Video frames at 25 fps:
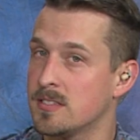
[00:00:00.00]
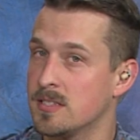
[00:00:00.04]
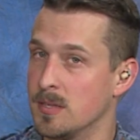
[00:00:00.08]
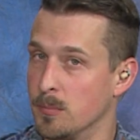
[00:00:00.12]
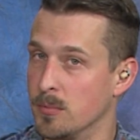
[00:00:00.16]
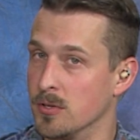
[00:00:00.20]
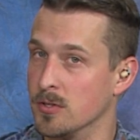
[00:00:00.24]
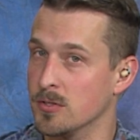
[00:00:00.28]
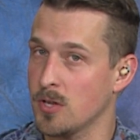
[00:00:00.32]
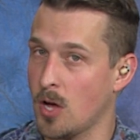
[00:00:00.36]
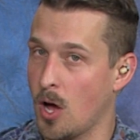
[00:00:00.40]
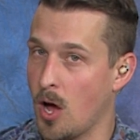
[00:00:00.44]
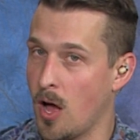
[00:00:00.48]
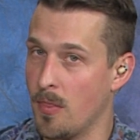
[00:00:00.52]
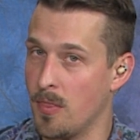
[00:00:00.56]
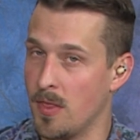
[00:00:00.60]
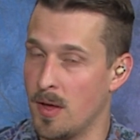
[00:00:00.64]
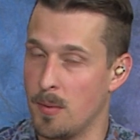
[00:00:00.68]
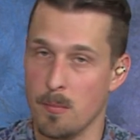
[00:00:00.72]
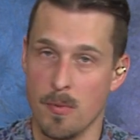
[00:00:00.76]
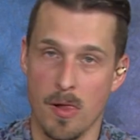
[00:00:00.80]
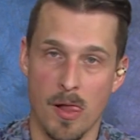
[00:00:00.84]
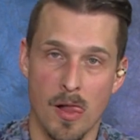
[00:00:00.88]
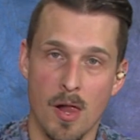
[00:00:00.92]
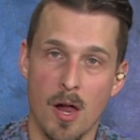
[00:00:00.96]
symbols on
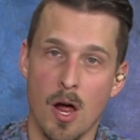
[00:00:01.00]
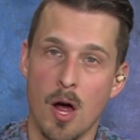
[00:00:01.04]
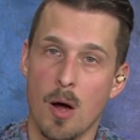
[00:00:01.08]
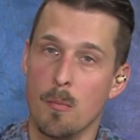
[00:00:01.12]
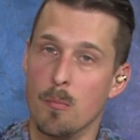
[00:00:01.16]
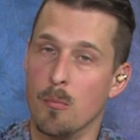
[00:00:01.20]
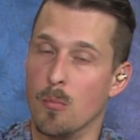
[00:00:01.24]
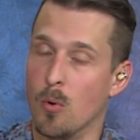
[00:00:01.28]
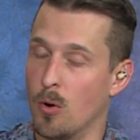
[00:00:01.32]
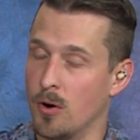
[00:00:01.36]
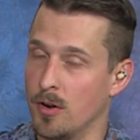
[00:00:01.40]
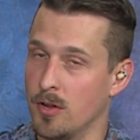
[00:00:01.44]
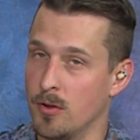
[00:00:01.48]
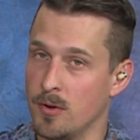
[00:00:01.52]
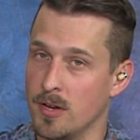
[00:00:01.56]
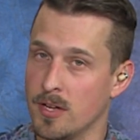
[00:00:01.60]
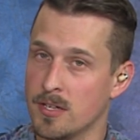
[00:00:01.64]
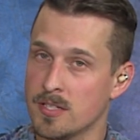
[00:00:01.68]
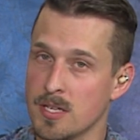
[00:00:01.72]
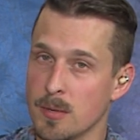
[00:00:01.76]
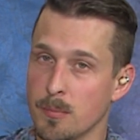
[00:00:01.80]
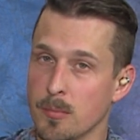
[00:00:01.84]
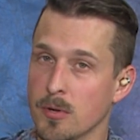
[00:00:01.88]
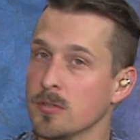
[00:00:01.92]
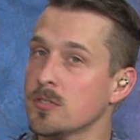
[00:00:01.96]
them. More
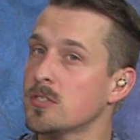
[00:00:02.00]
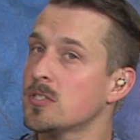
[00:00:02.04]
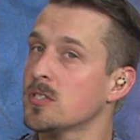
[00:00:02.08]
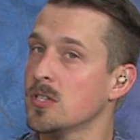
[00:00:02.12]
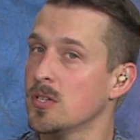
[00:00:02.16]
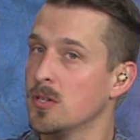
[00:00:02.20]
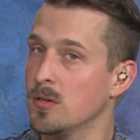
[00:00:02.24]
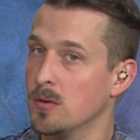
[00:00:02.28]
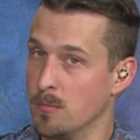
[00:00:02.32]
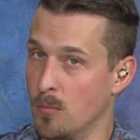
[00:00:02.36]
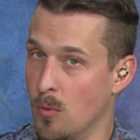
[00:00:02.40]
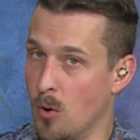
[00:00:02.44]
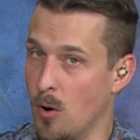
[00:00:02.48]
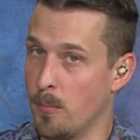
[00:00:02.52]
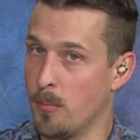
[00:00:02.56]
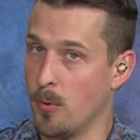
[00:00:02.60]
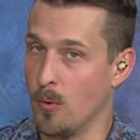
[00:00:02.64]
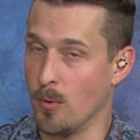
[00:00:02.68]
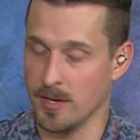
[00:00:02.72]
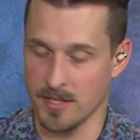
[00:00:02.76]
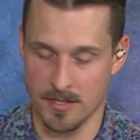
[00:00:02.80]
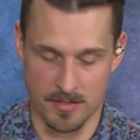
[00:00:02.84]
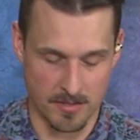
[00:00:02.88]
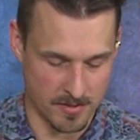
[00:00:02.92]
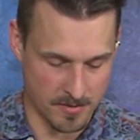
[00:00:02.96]
unique symbols, more
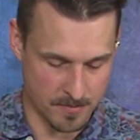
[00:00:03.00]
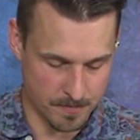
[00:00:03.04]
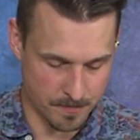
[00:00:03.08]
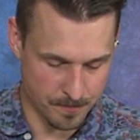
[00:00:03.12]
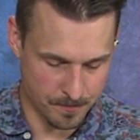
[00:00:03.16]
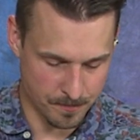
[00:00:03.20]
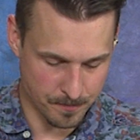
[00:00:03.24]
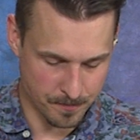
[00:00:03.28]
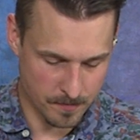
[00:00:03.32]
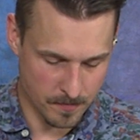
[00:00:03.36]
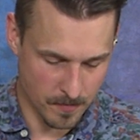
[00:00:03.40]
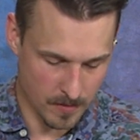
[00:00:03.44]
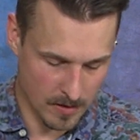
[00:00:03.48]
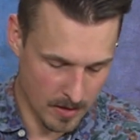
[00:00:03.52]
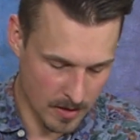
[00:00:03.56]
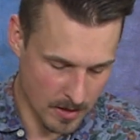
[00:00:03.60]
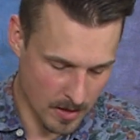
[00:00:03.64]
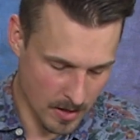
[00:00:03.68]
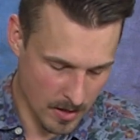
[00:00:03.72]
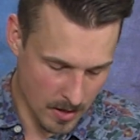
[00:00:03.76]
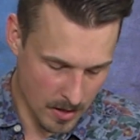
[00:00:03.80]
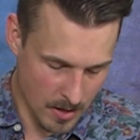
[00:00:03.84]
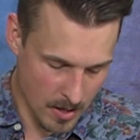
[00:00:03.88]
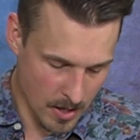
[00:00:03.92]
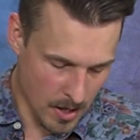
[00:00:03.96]
points.
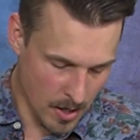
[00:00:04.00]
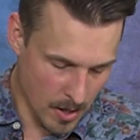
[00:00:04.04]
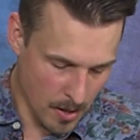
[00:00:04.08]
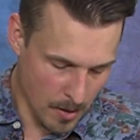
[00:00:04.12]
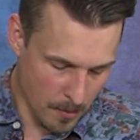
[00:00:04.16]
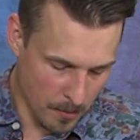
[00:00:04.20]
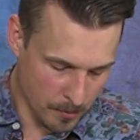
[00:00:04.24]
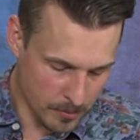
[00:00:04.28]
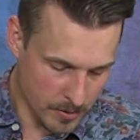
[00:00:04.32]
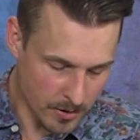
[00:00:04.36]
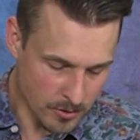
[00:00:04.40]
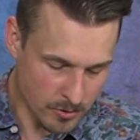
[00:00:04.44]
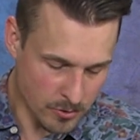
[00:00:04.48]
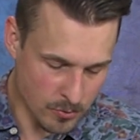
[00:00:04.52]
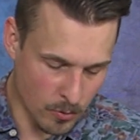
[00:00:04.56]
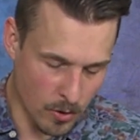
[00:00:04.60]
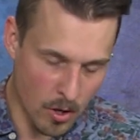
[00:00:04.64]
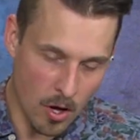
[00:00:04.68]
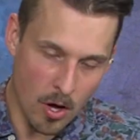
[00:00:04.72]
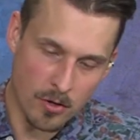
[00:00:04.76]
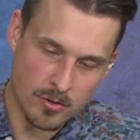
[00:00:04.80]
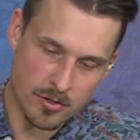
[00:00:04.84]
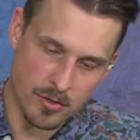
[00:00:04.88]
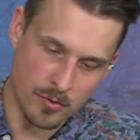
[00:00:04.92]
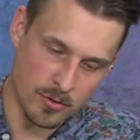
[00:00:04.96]
Players
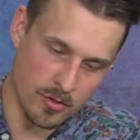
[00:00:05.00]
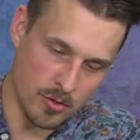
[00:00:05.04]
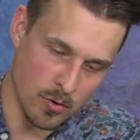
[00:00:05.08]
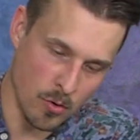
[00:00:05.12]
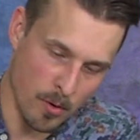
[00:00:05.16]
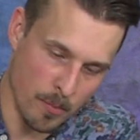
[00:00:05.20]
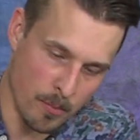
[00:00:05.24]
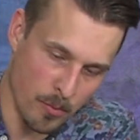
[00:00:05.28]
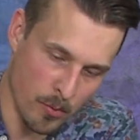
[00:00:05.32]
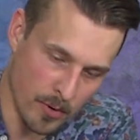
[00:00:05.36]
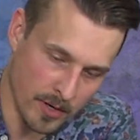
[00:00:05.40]
will also score